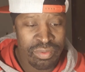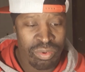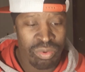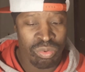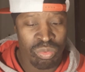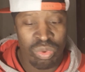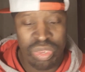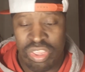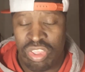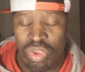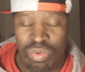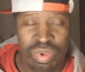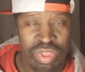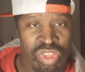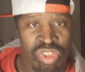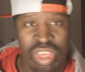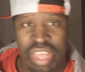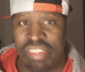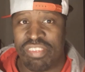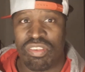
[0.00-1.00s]
when you were
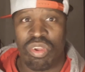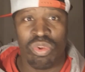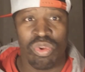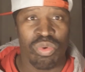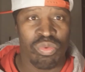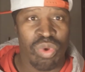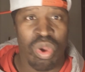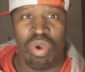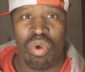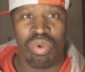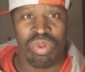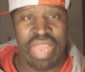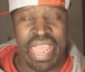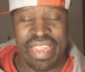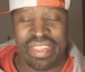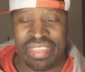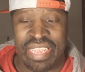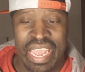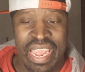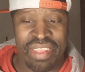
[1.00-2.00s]
just on a roll
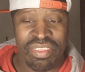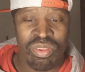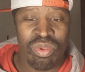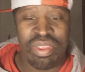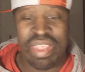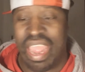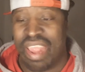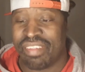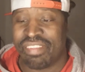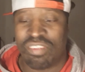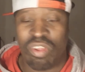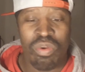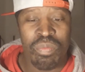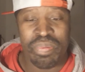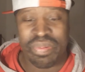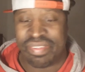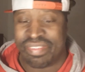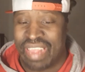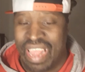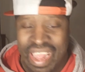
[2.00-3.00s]
like that, you got so
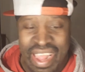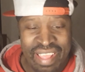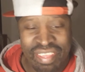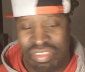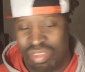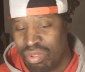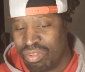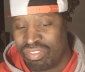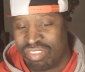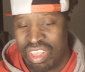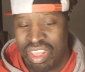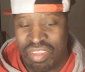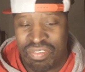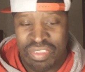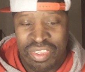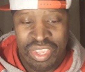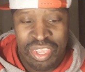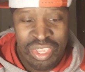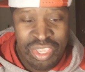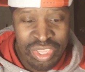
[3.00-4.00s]
beside
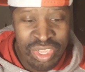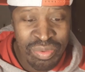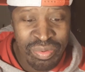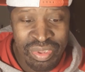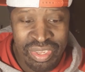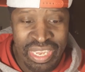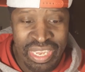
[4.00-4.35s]
yourself, you was